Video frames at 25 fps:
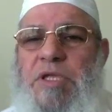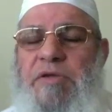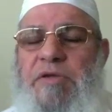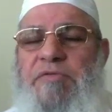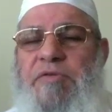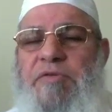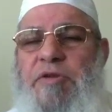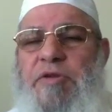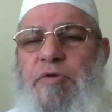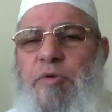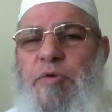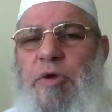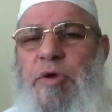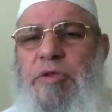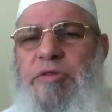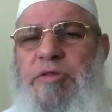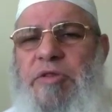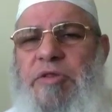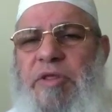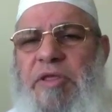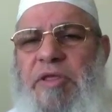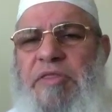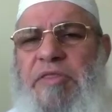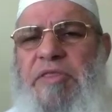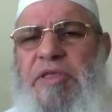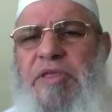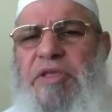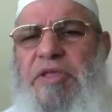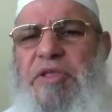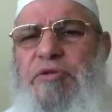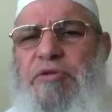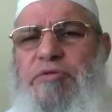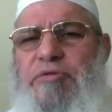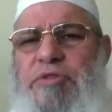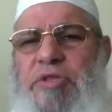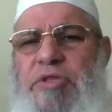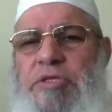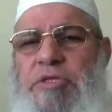every anything
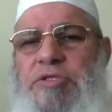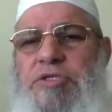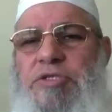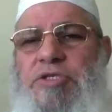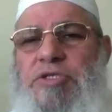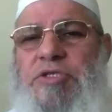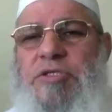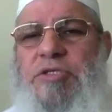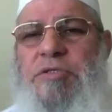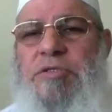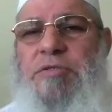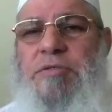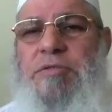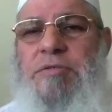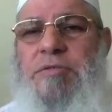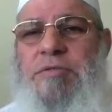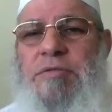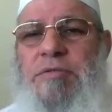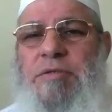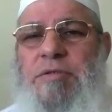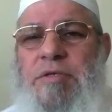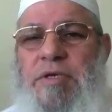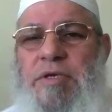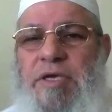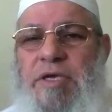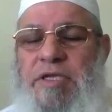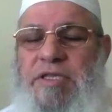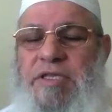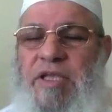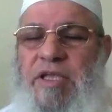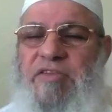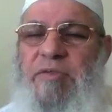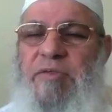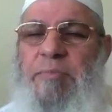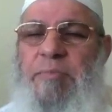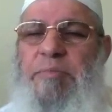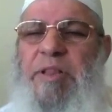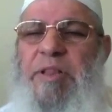you touch, it
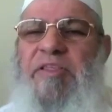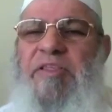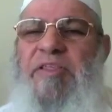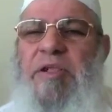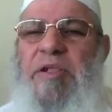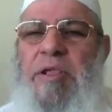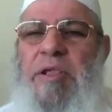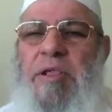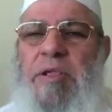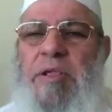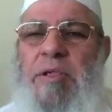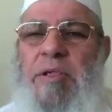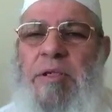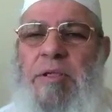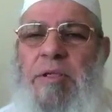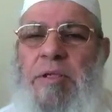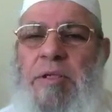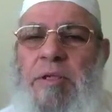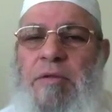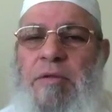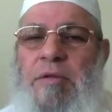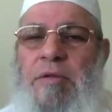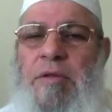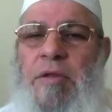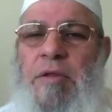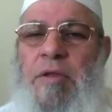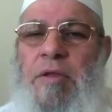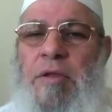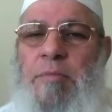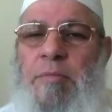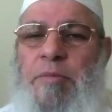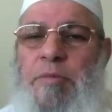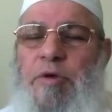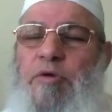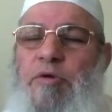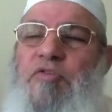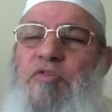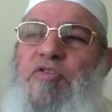has a blessing.
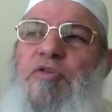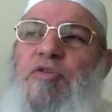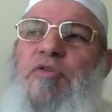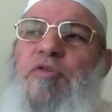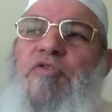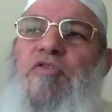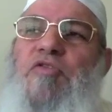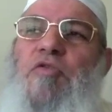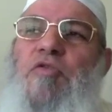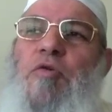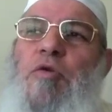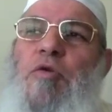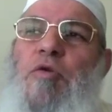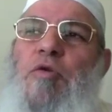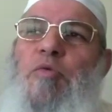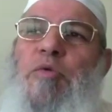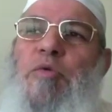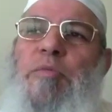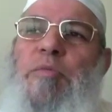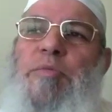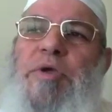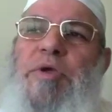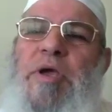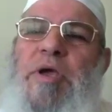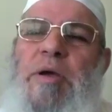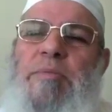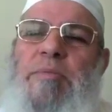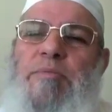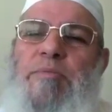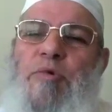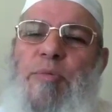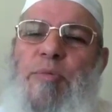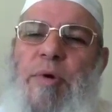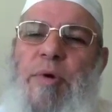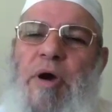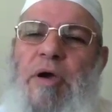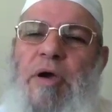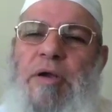Because your soul will become
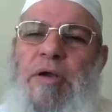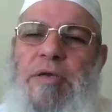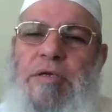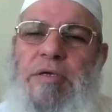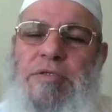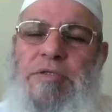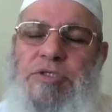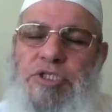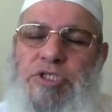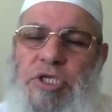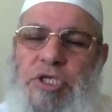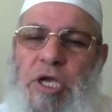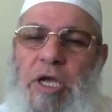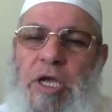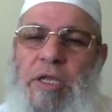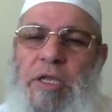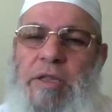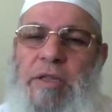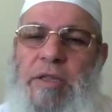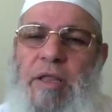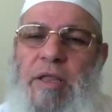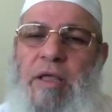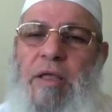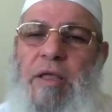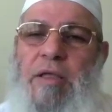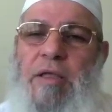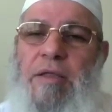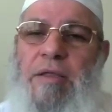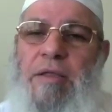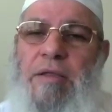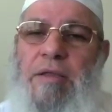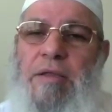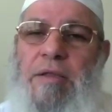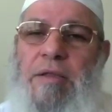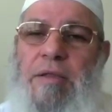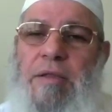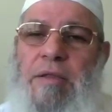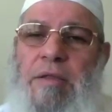Mubarak, inshaAllah.
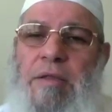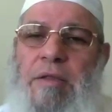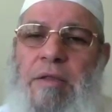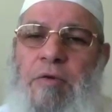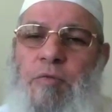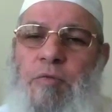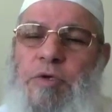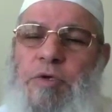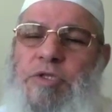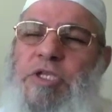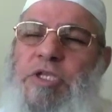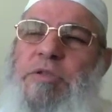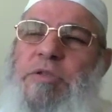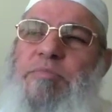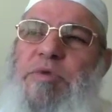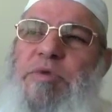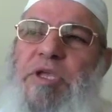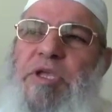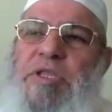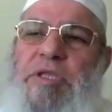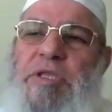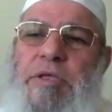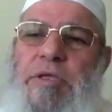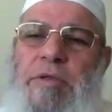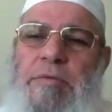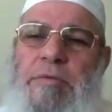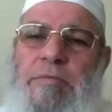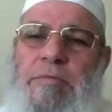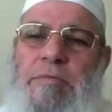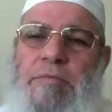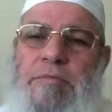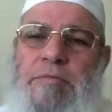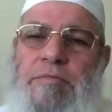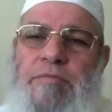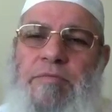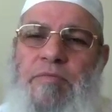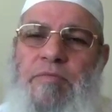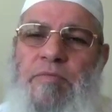What it meaning?
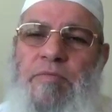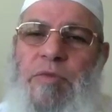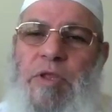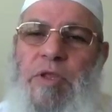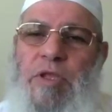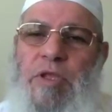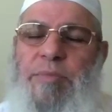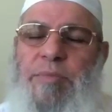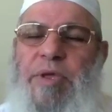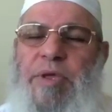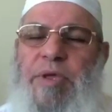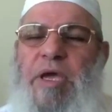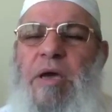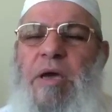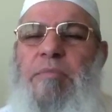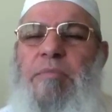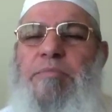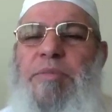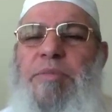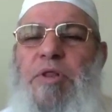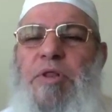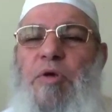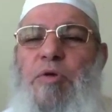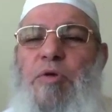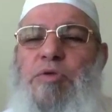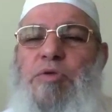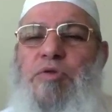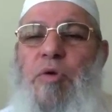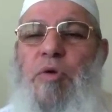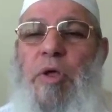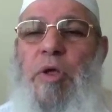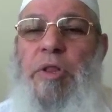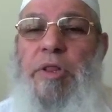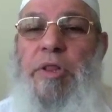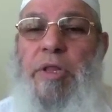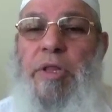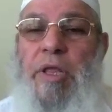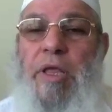You become belong to
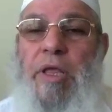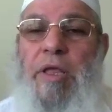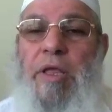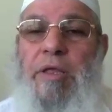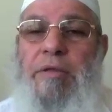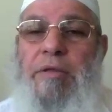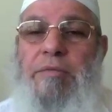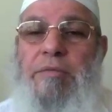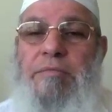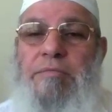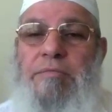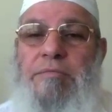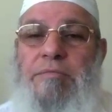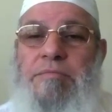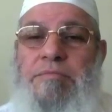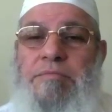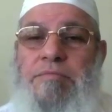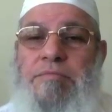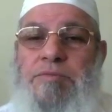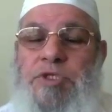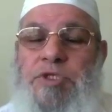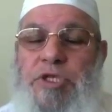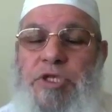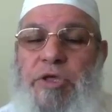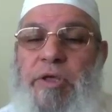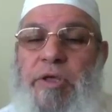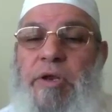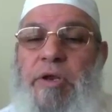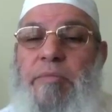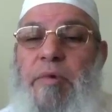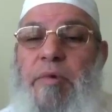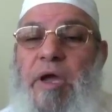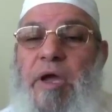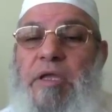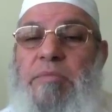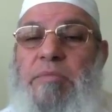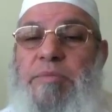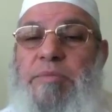Allah. You
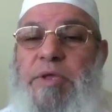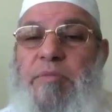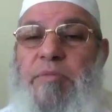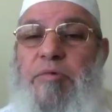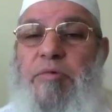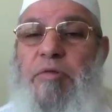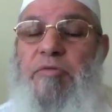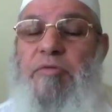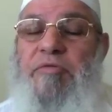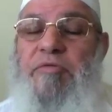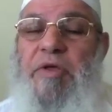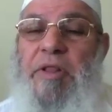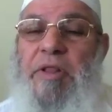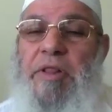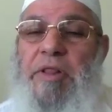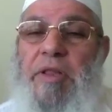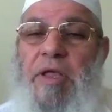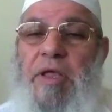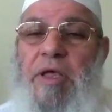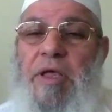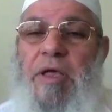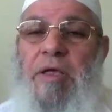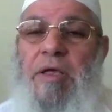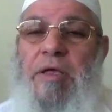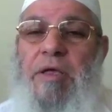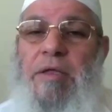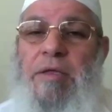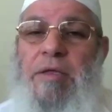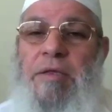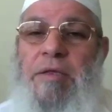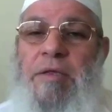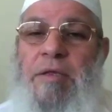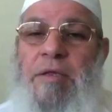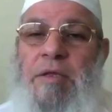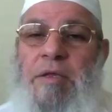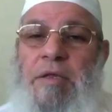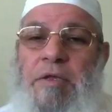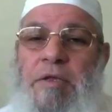remind people of Allah.
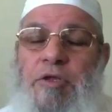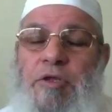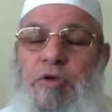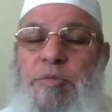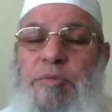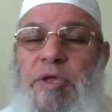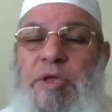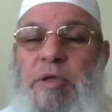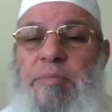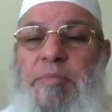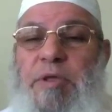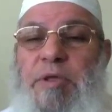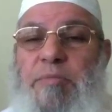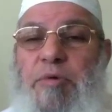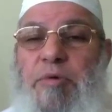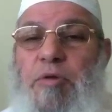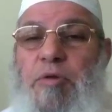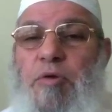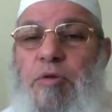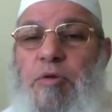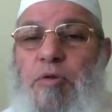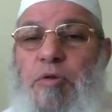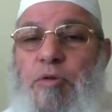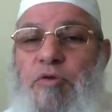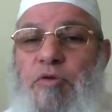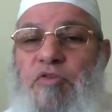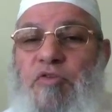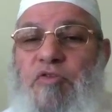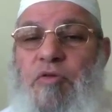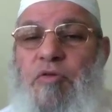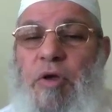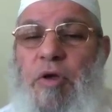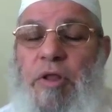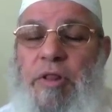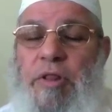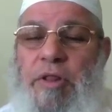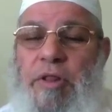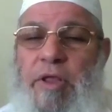You make people close
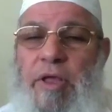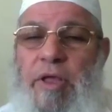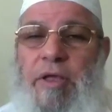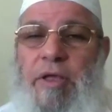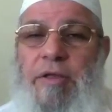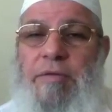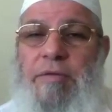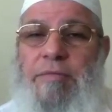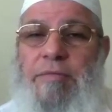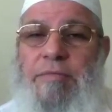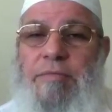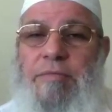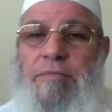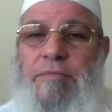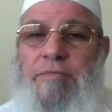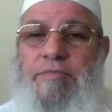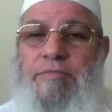to Allah.